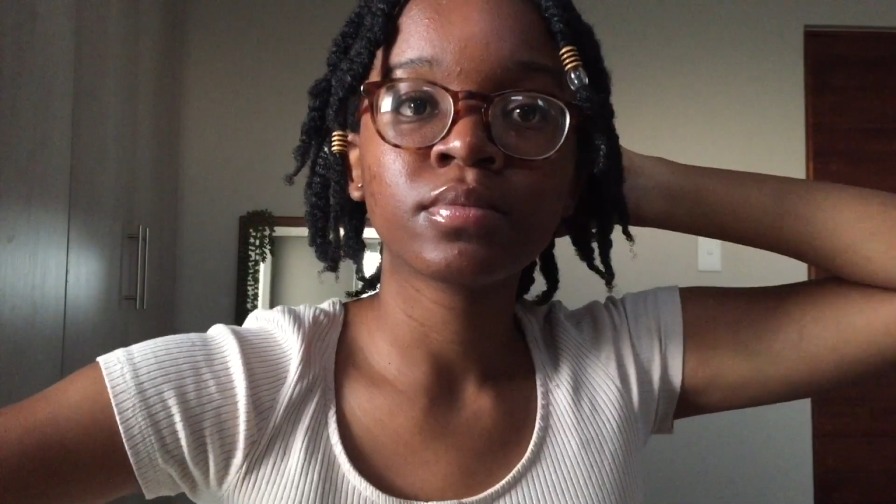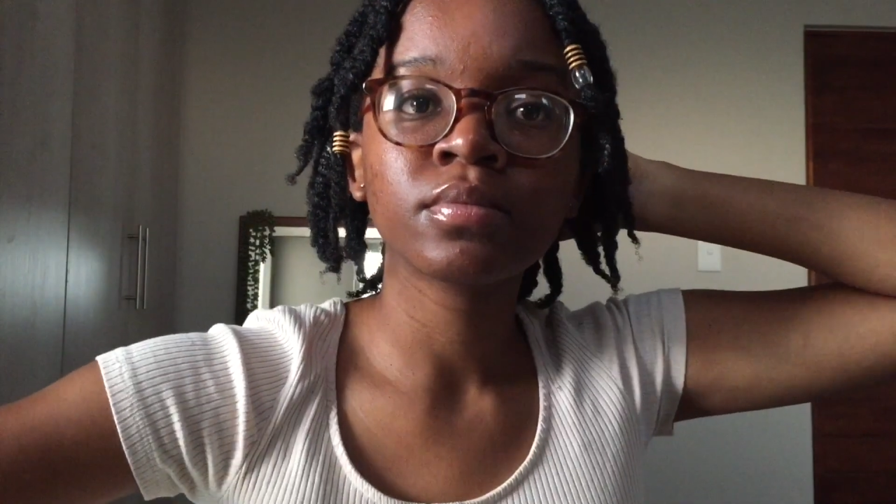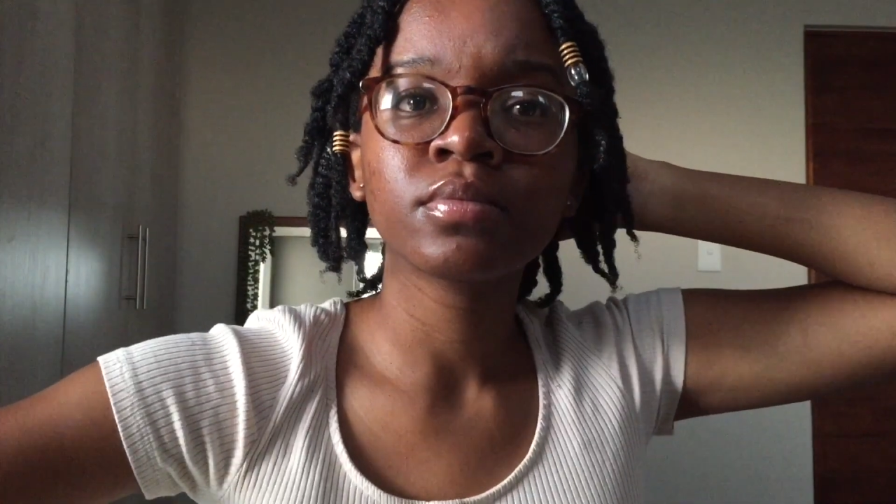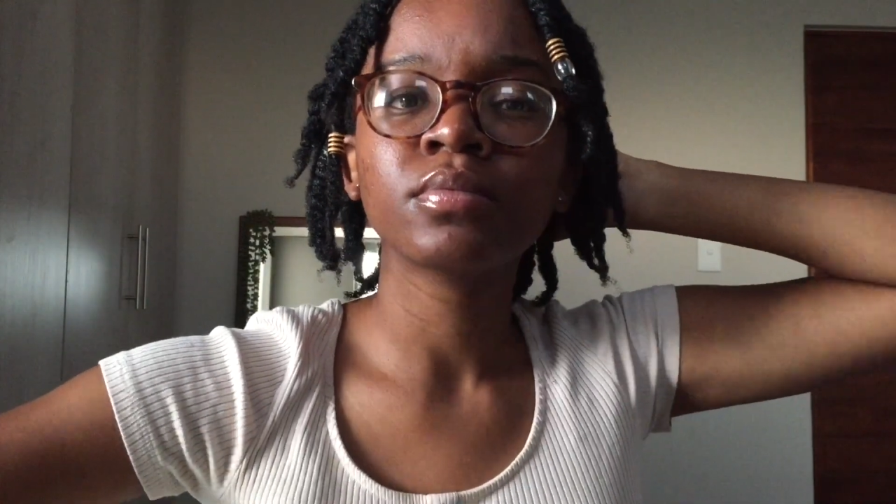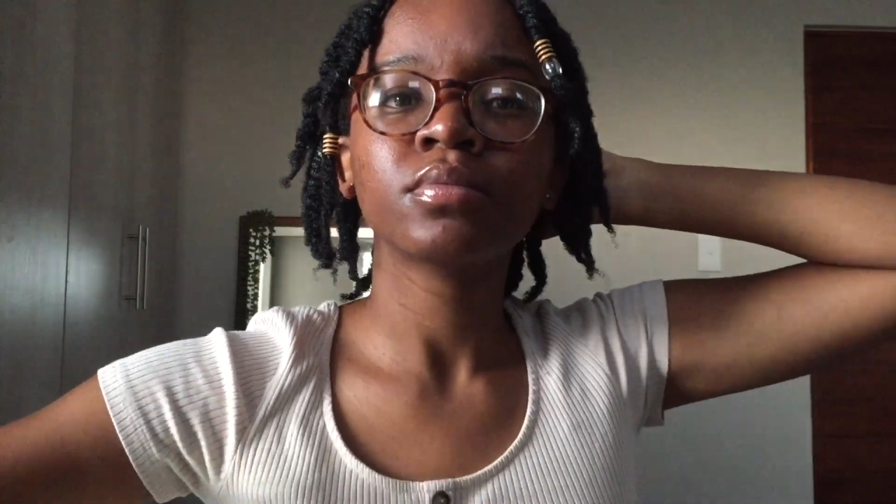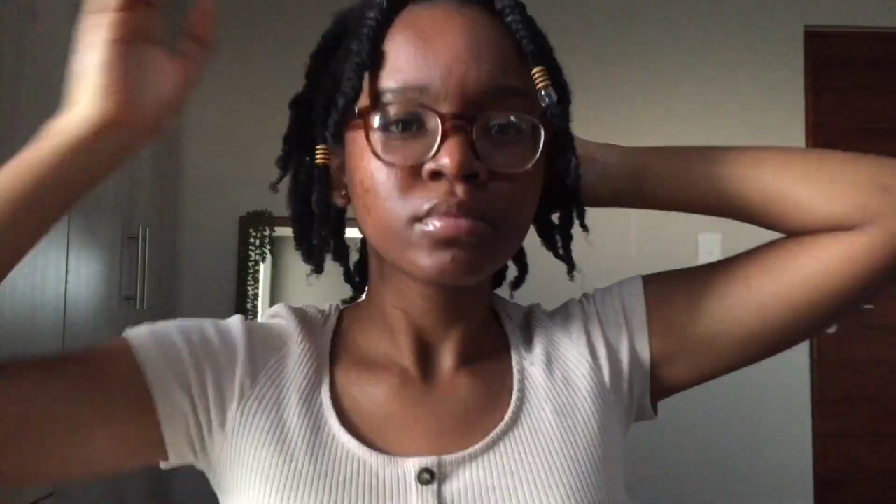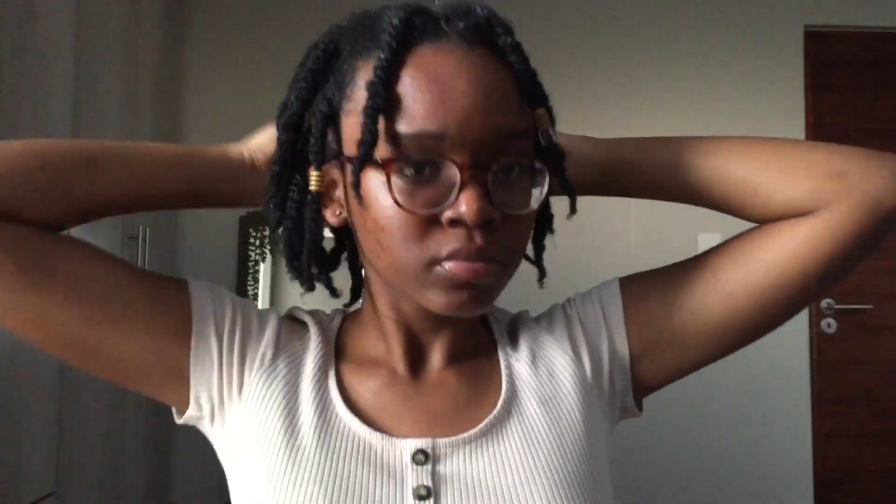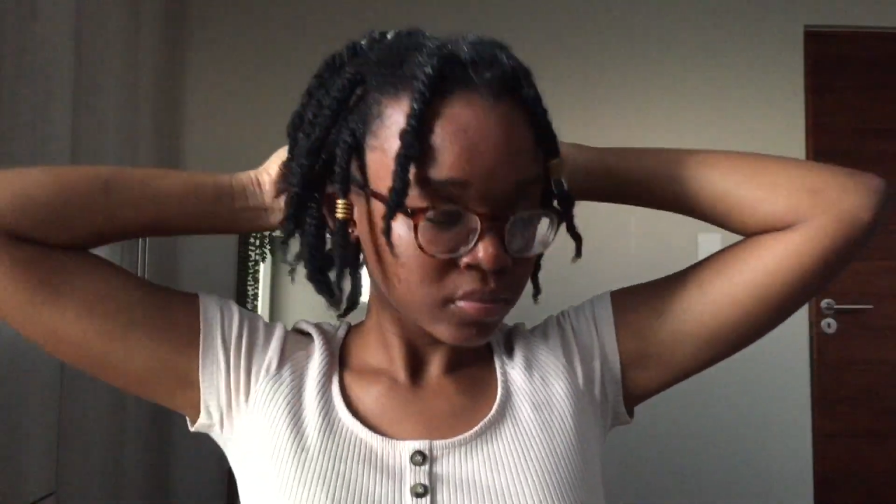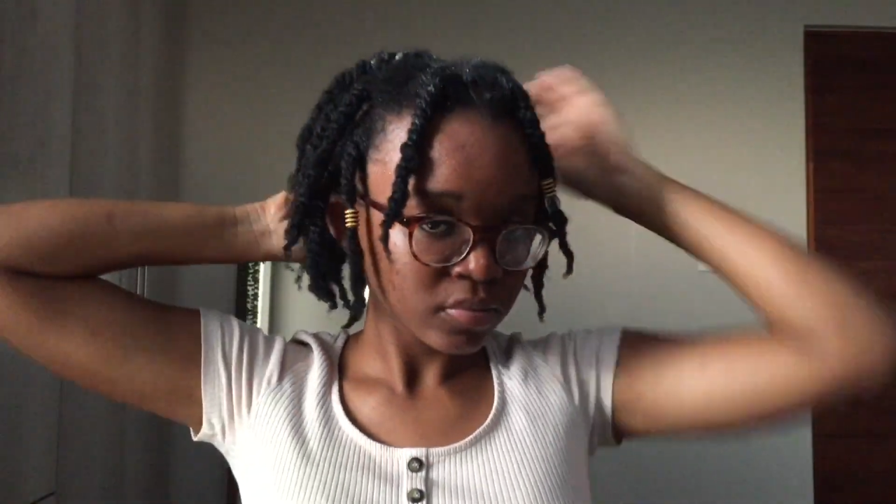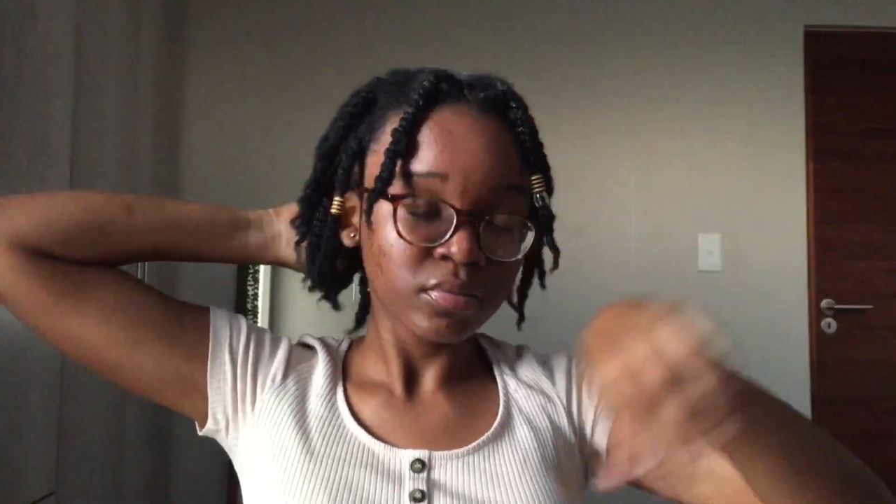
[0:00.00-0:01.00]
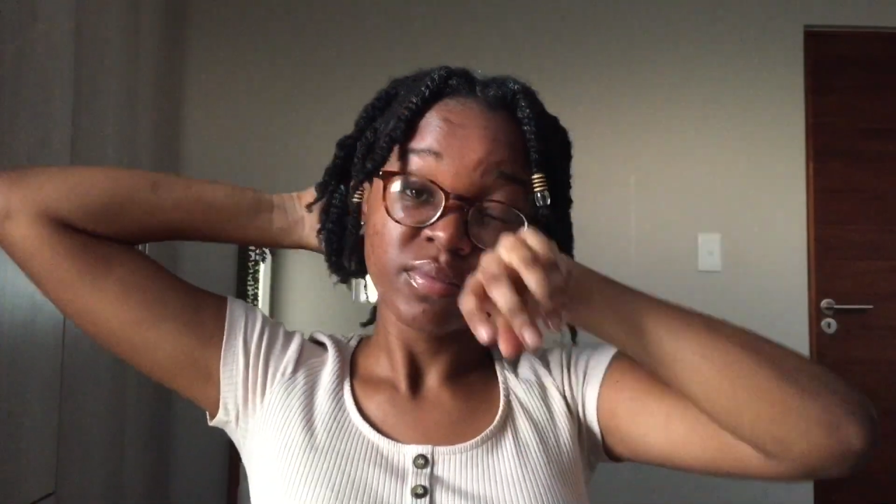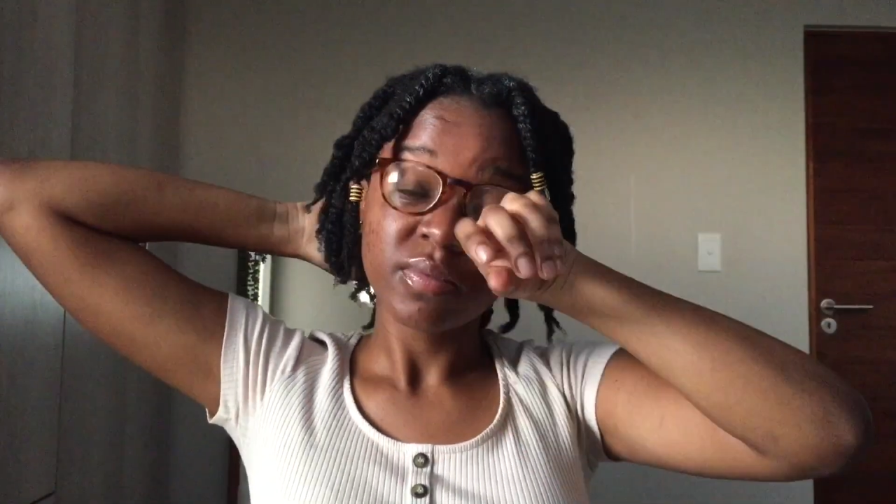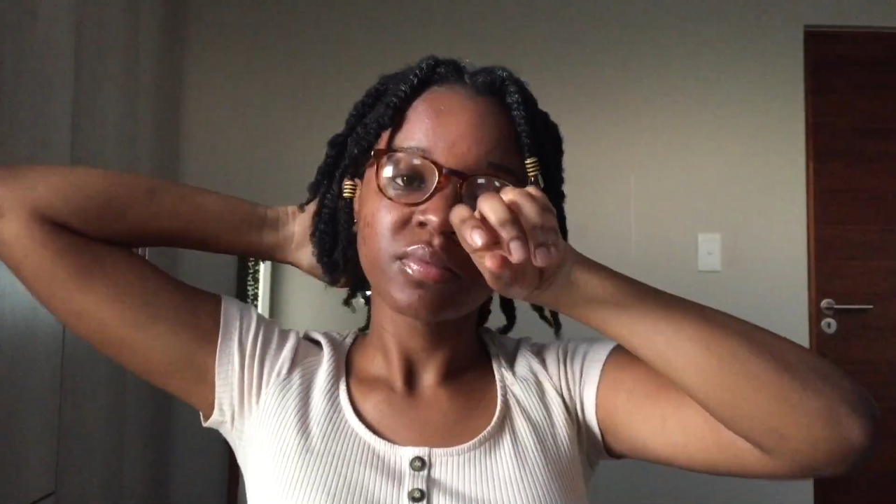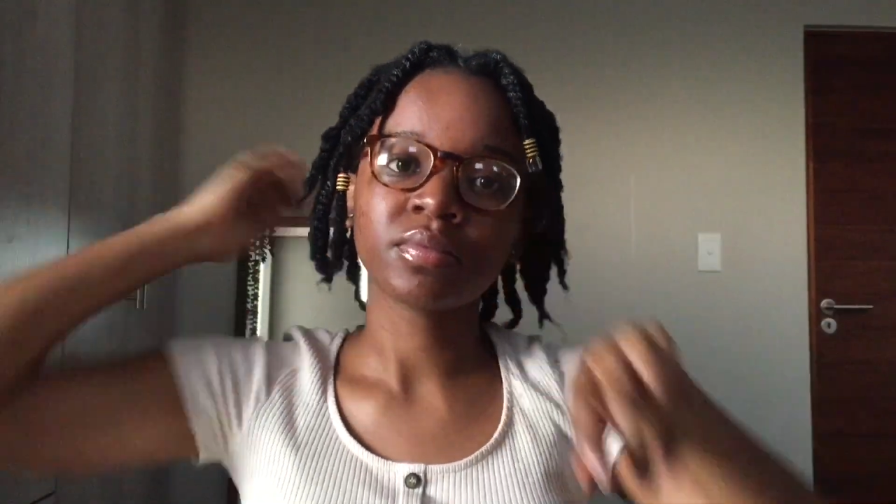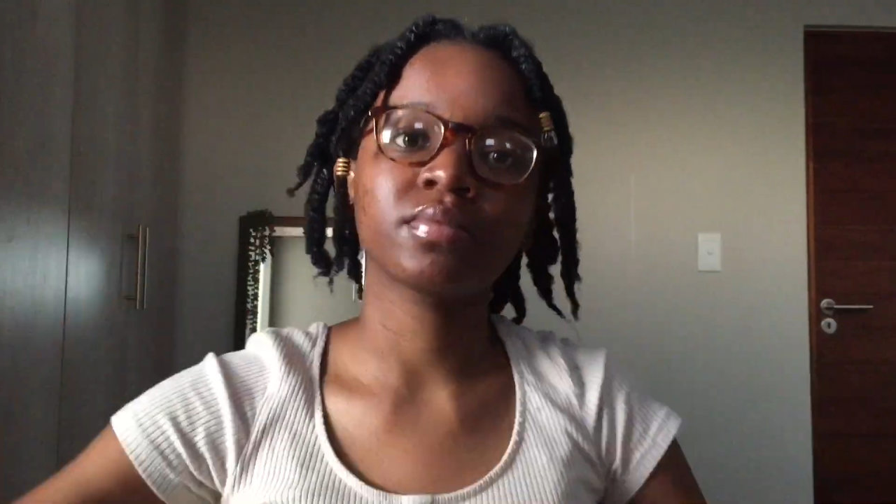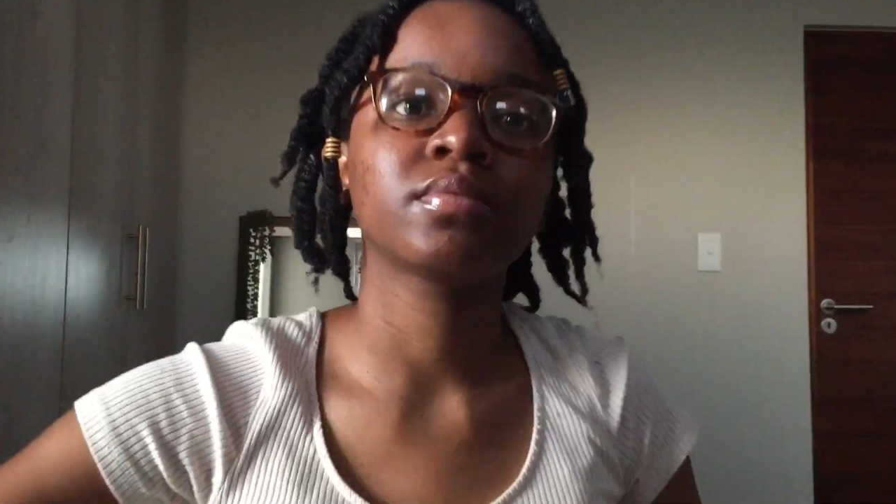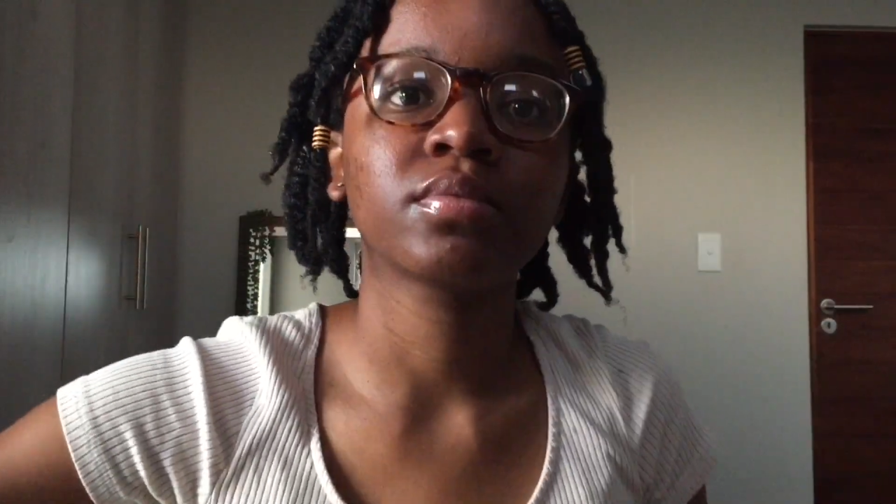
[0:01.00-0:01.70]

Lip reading: oil to my scalp.